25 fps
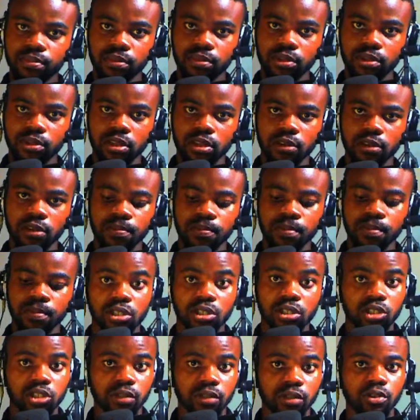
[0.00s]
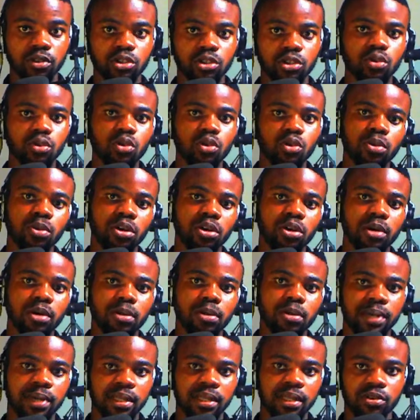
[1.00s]
Okay, so if you want to know more
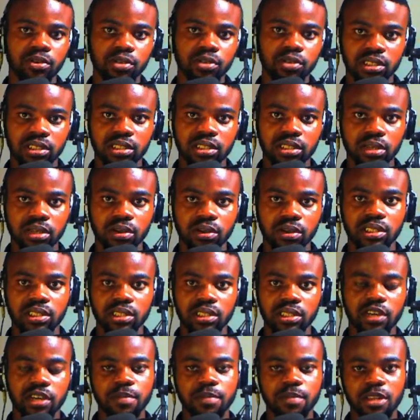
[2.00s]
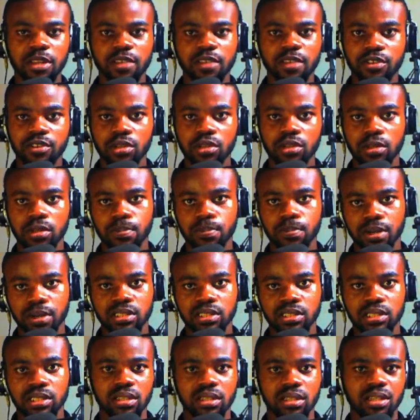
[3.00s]
about pentatonic scale, I think I've made a video in the
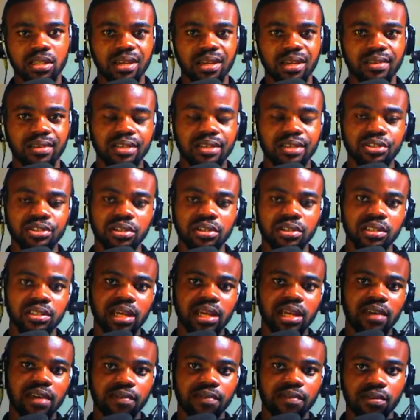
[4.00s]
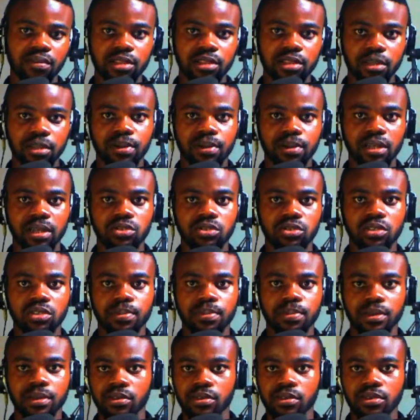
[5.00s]
past that I actually dive deeper into the
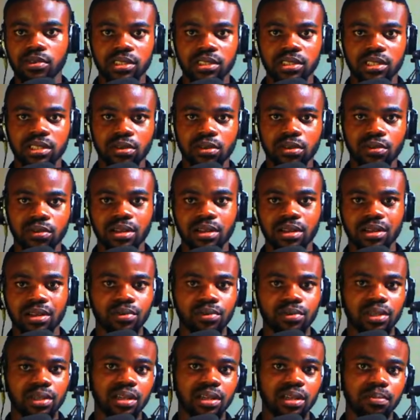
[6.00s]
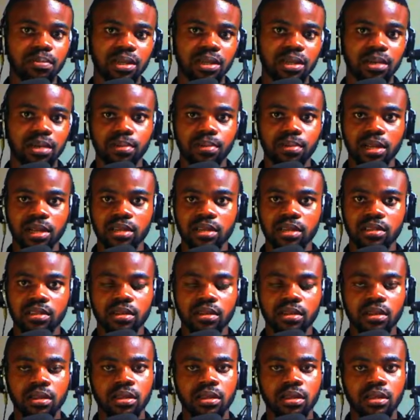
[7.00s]
pentatonic scale and how it can be applied
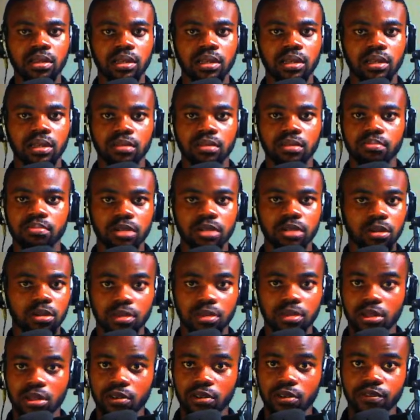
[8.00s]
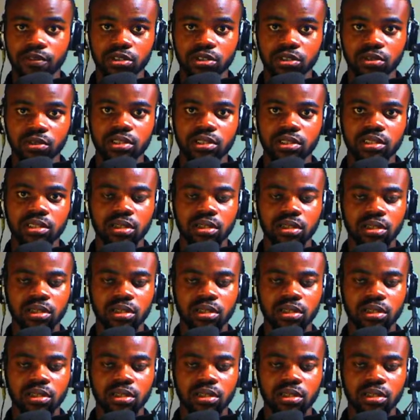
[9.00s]
in a lot of songs.